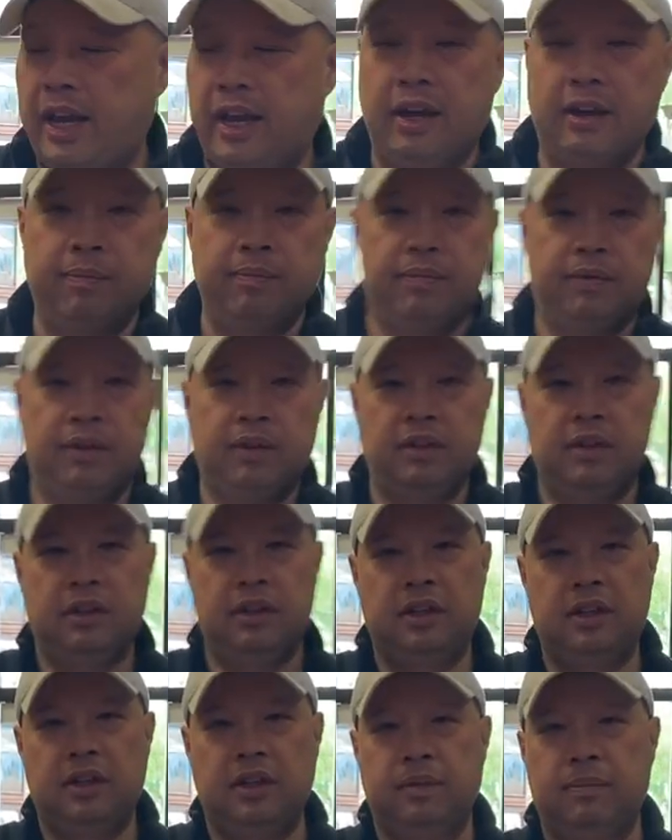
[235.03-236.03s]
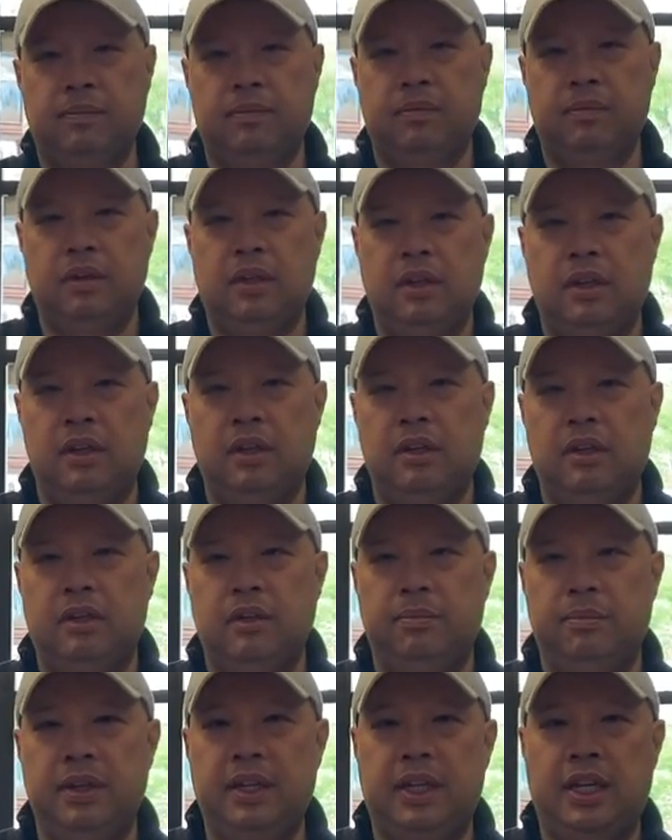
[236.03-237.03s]
am,
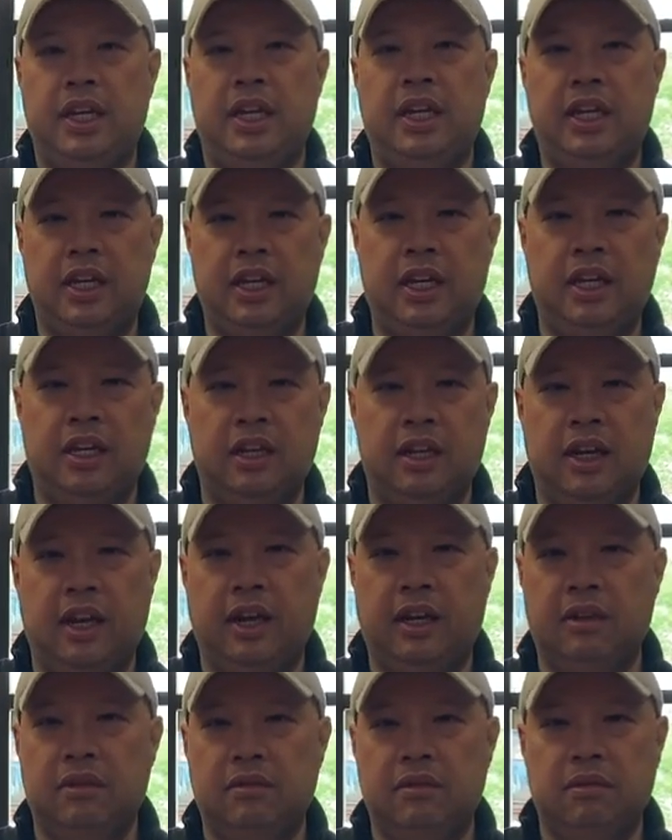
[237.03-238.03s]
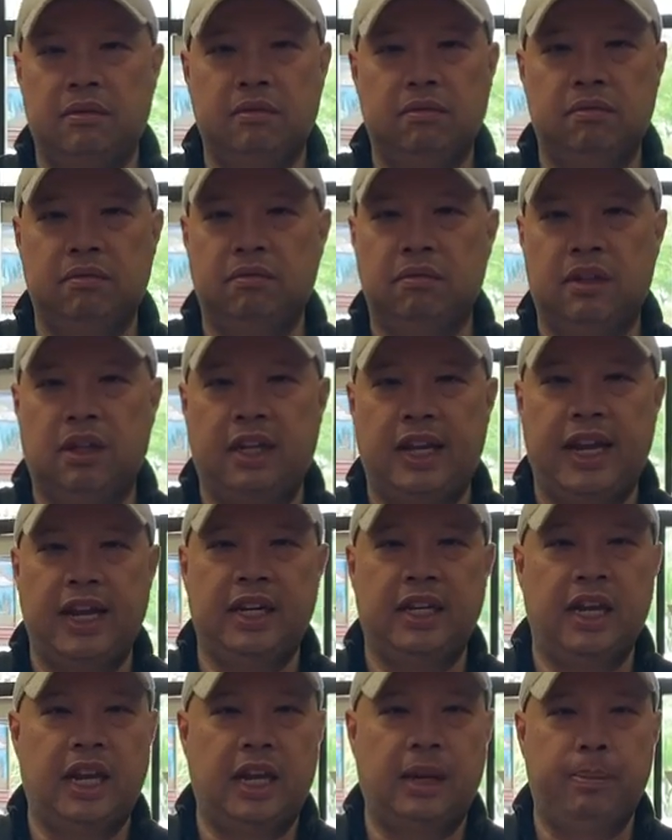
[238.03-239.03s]
beginning in like
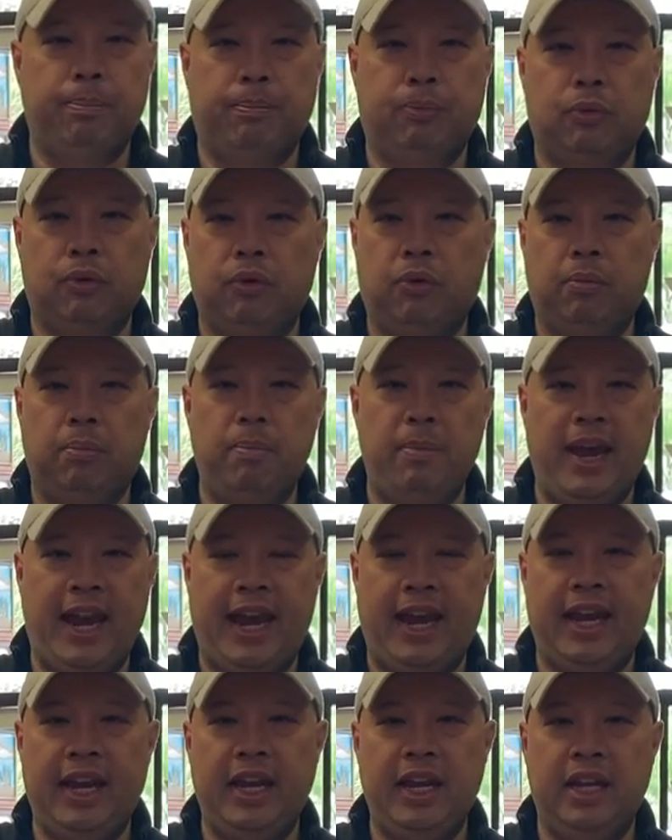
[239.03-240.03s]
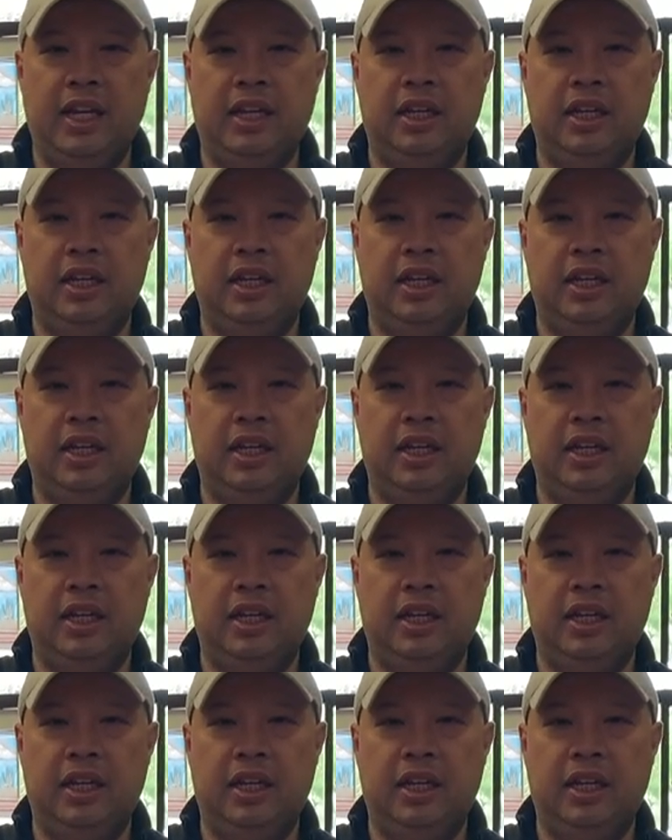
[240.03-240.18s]
late April, May,